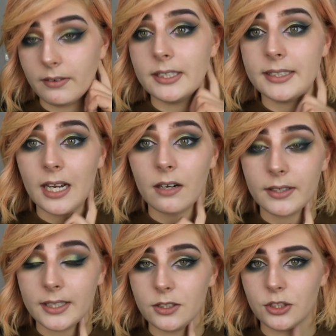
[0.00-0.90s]

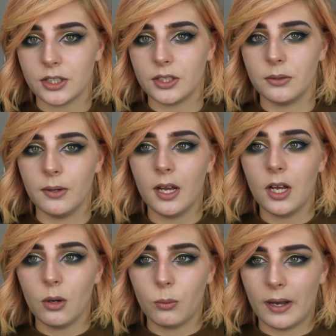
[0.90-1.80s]
daring to
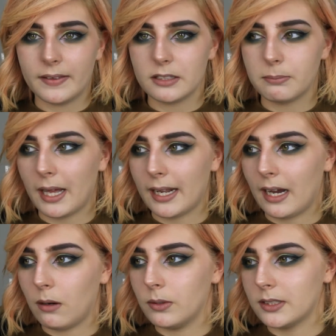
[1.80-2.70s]
wear this palette
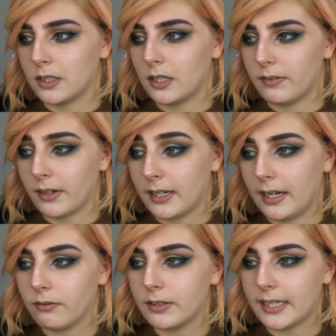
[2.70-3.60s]
out as kind of like an
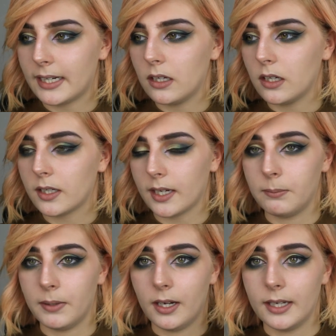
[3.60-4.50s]
everyday look,
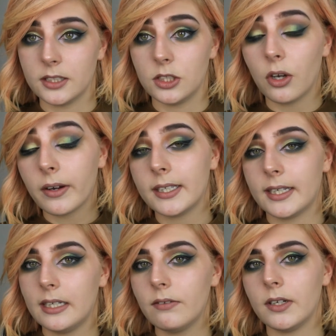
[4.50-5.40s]
but as a night
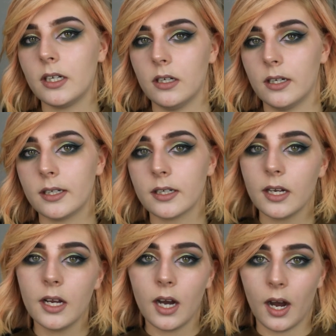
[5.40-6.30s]
evening look,
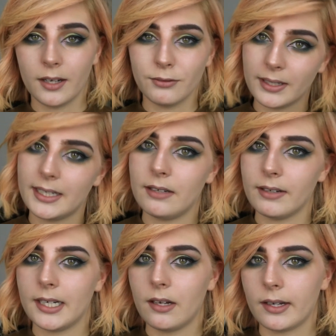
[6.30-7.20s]
I
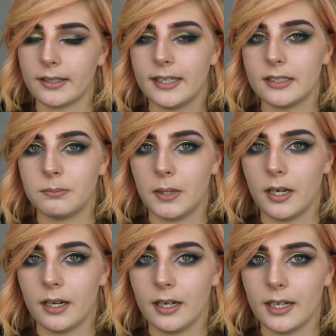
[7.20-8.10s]
really like this.
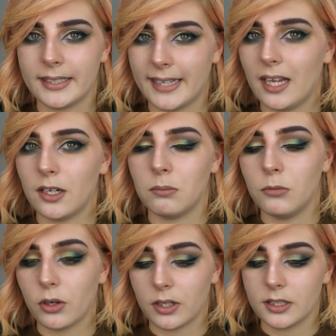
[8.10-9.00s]
But again, I'm
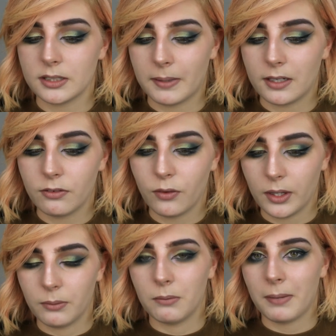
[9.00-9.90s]
not going to spend
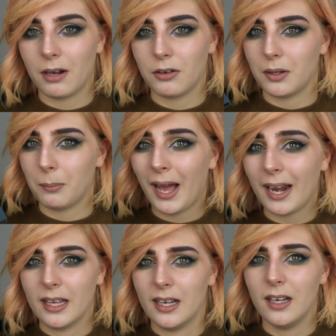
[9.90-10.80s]
£41 on a
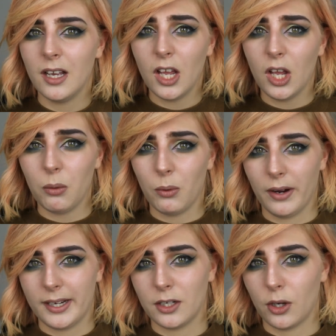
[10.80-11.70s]
palette where
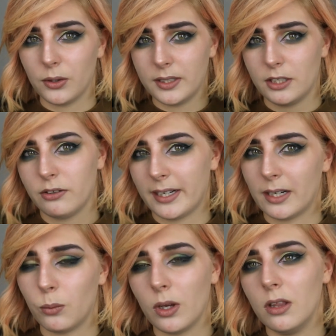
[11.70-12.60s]
I can only
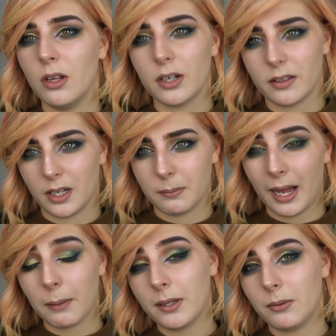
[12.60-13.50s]
create one look that I'm
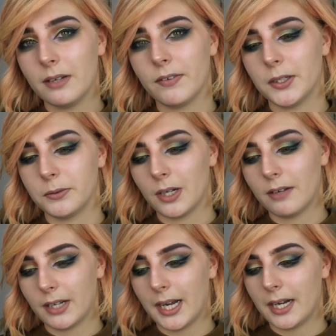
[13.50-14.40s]
happy with. I would
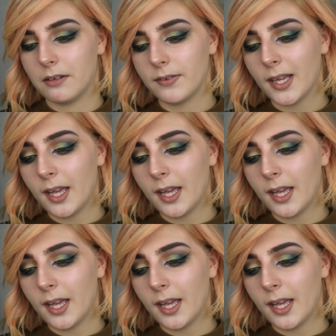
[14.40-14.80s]
rather have